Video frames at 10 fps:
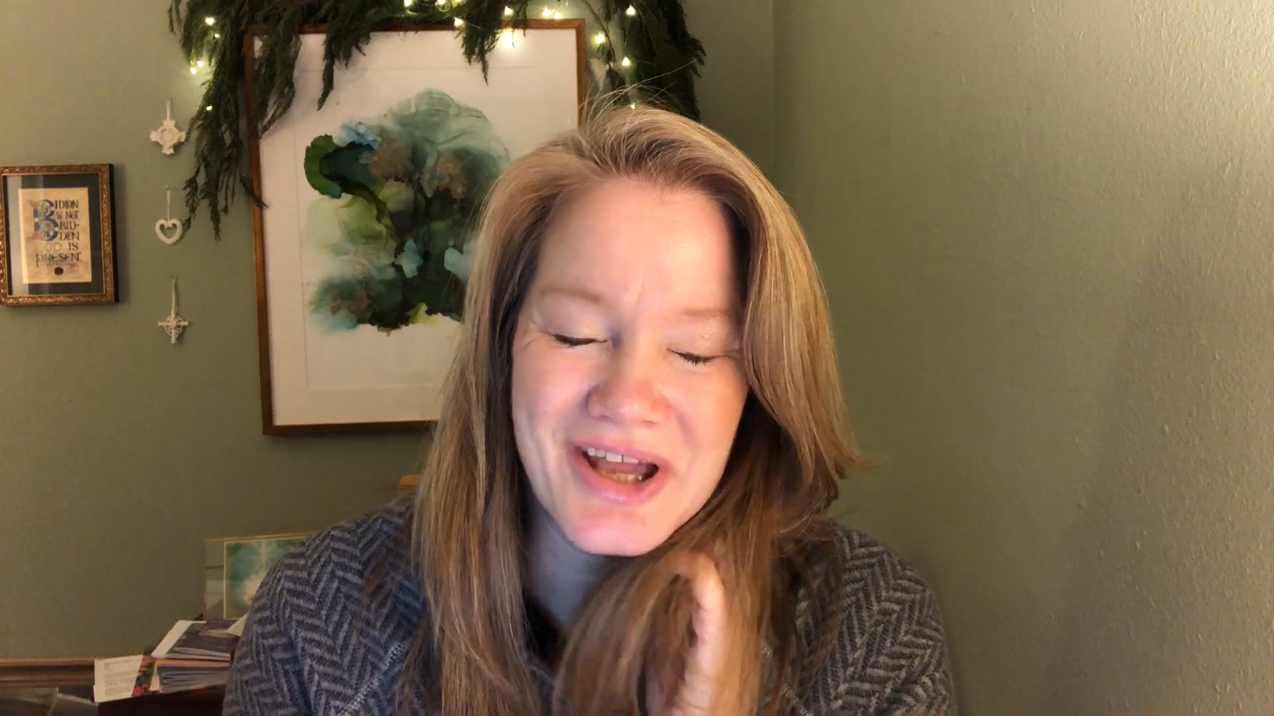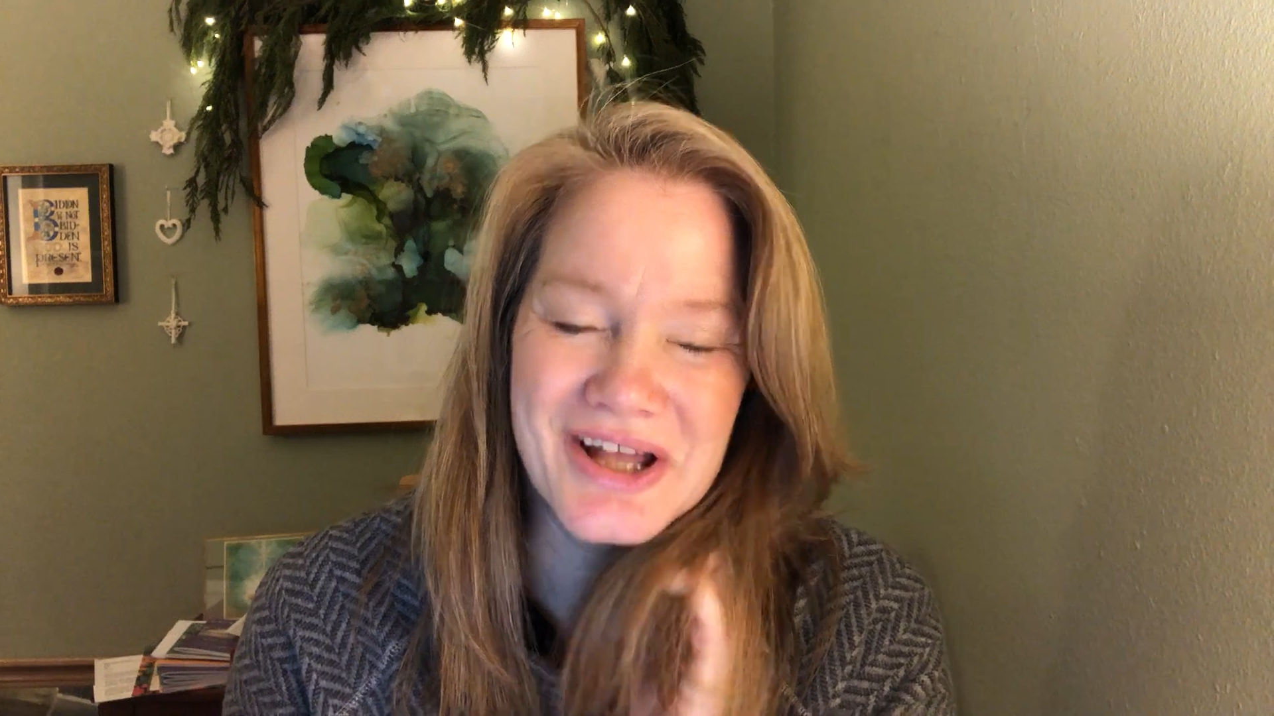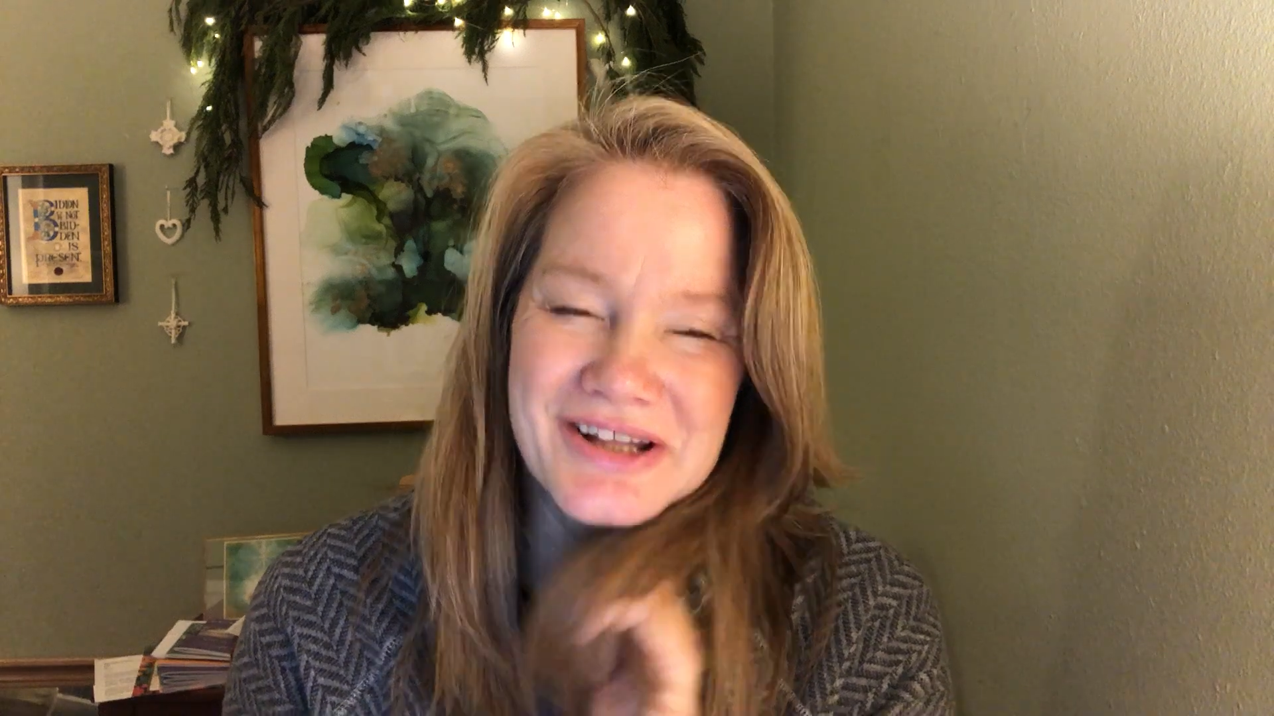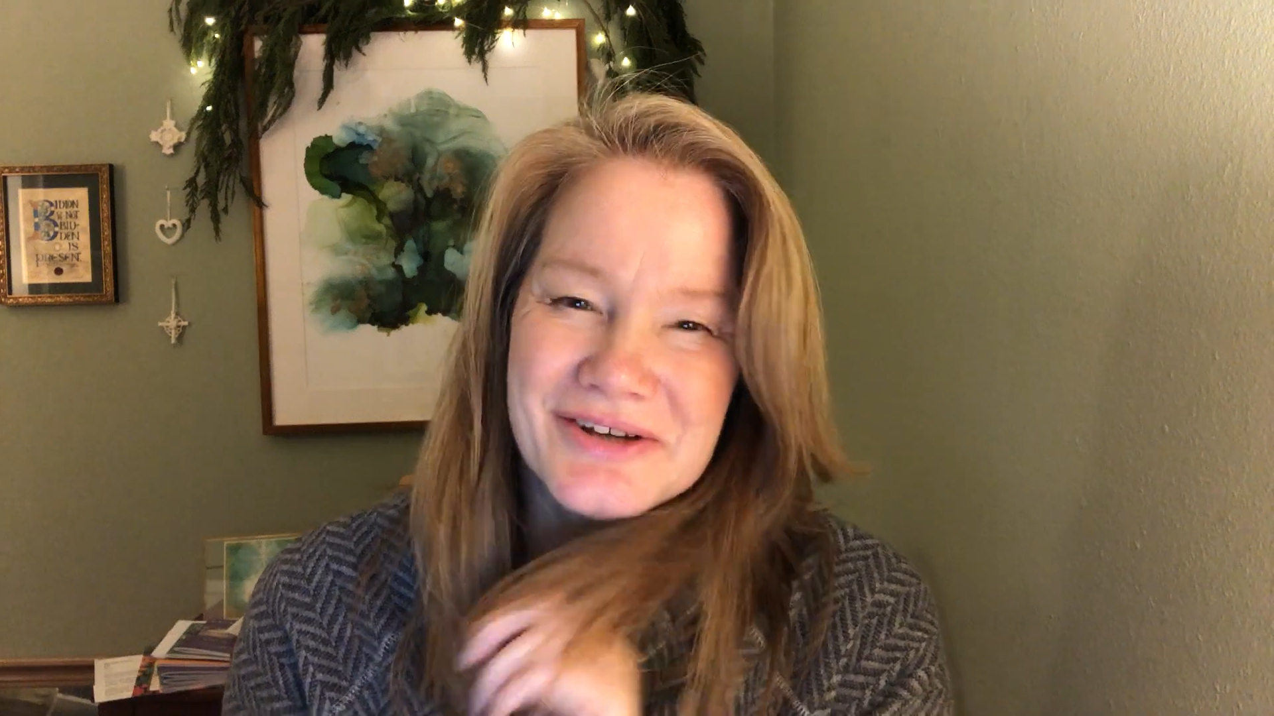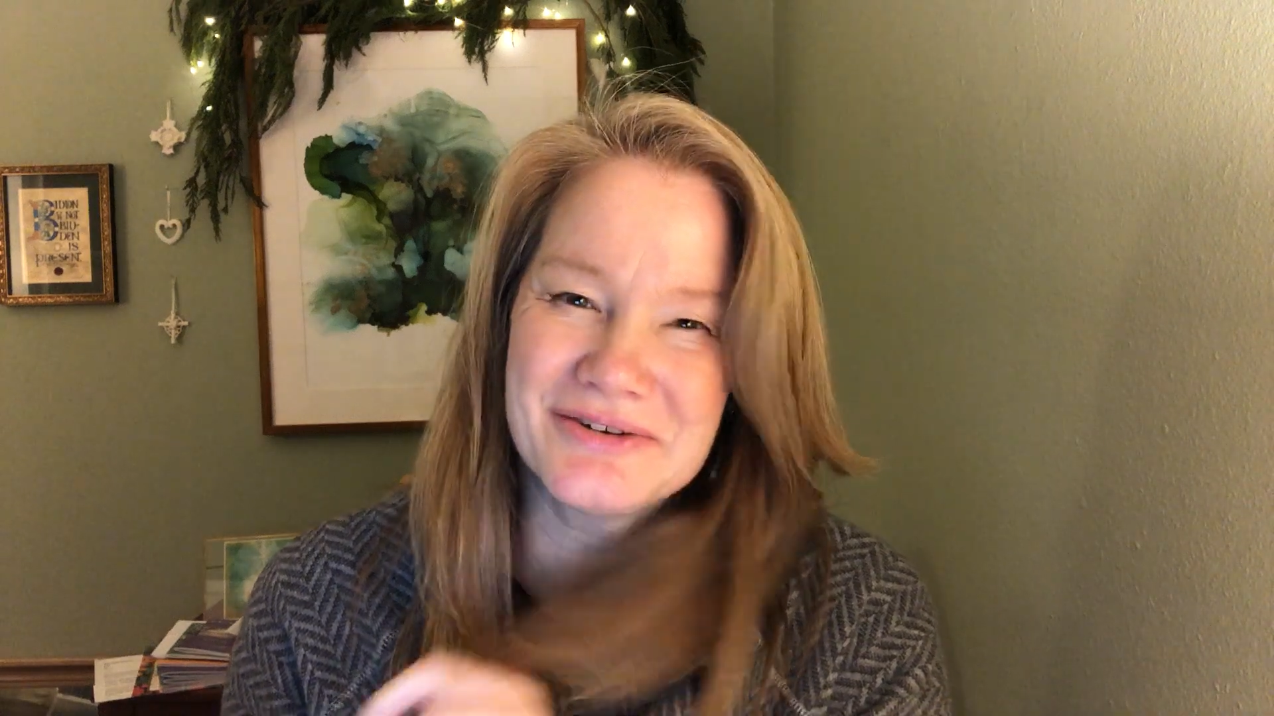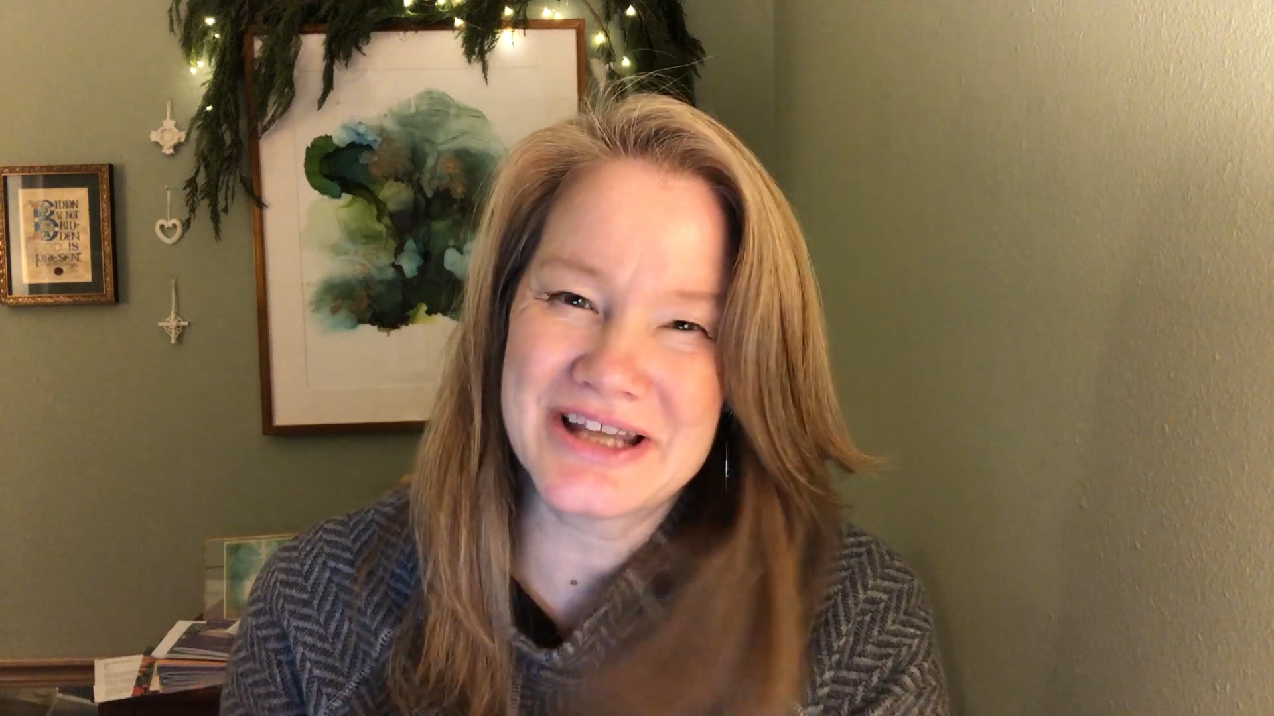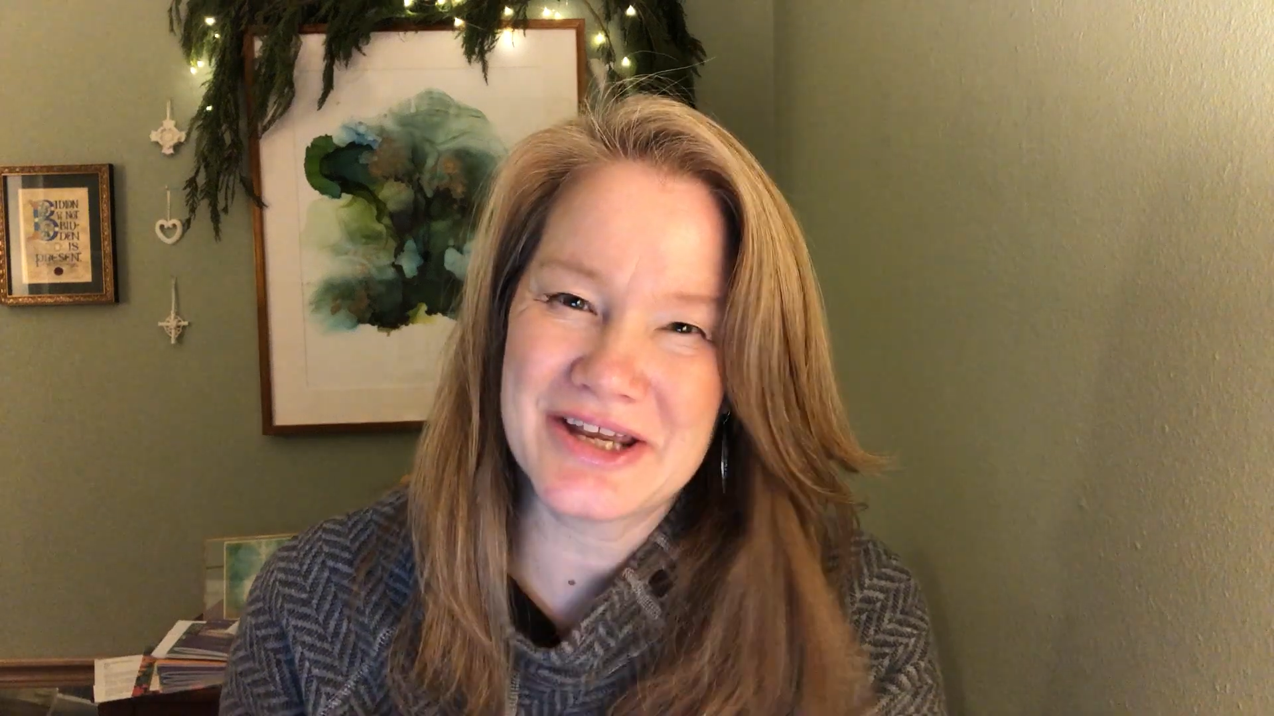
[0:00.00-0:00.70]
Hello, Lake